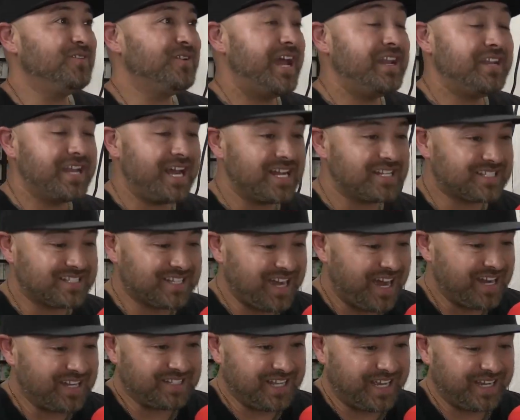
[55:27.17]
And that's
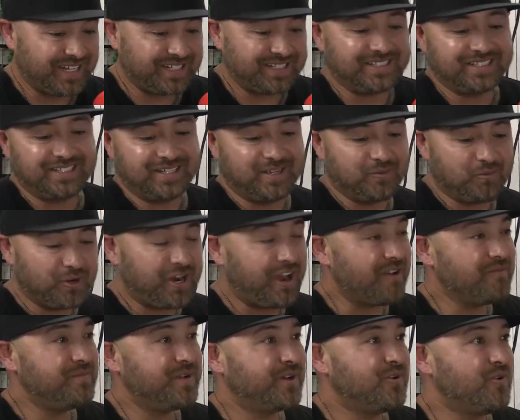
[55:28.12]
kind of like what I've
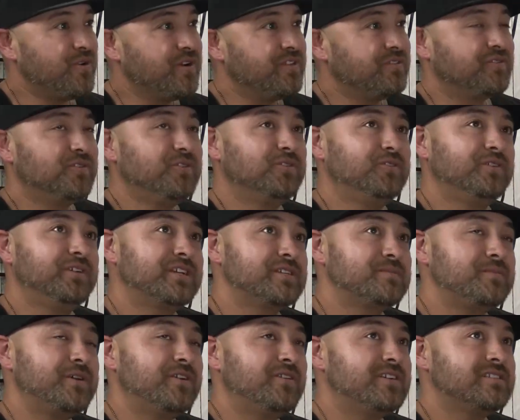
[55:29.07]
been going through and
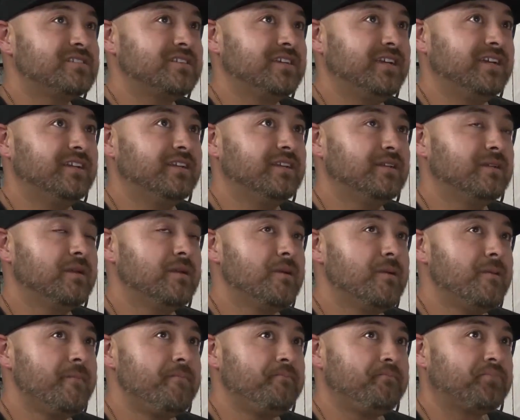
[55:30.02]
experiencing and
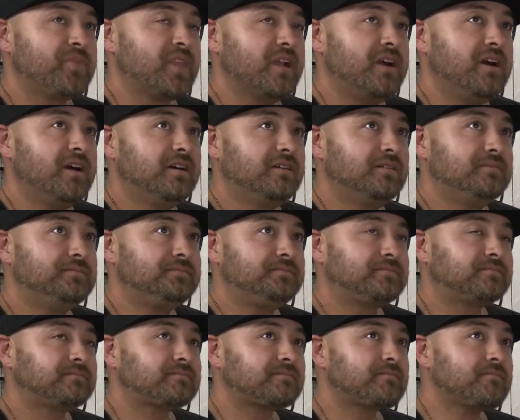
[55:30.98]
um
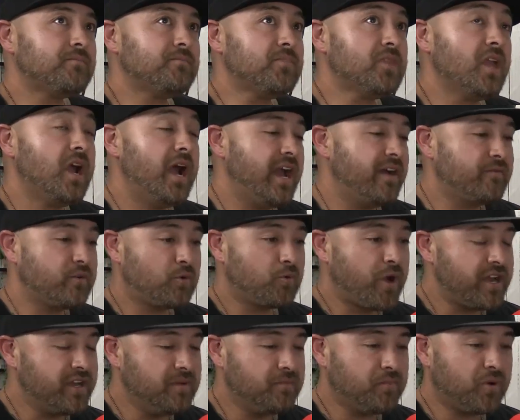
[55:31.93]
I have a
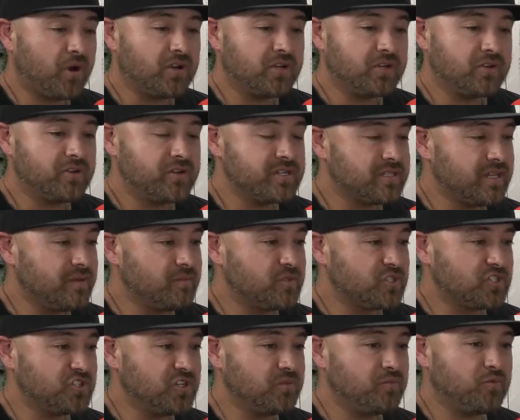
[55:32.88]
writing partner. His name is
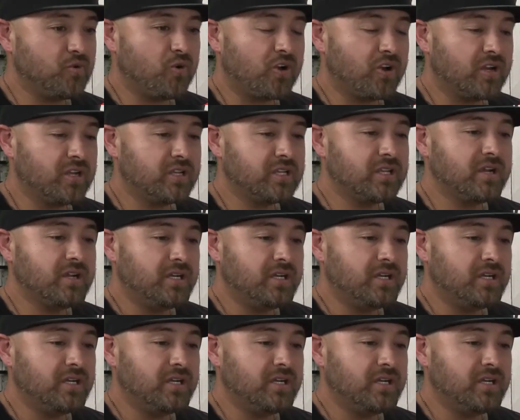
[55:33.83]
Chip Warren.